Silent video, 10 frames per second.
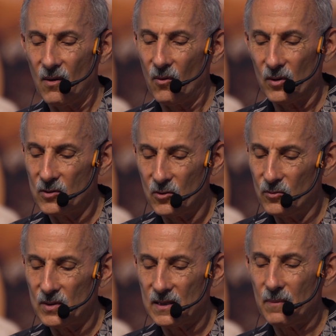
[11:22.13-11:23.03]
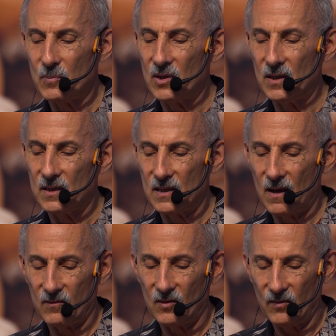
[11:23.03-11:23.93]
or to receptionist
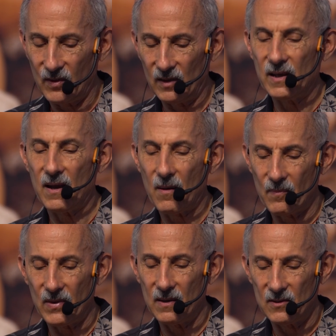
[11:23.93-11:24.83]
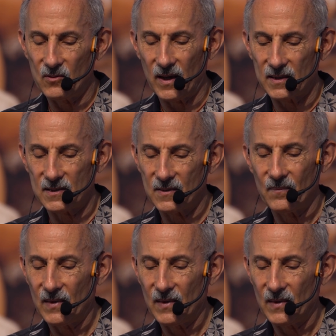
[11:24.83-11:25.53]
after filling up the address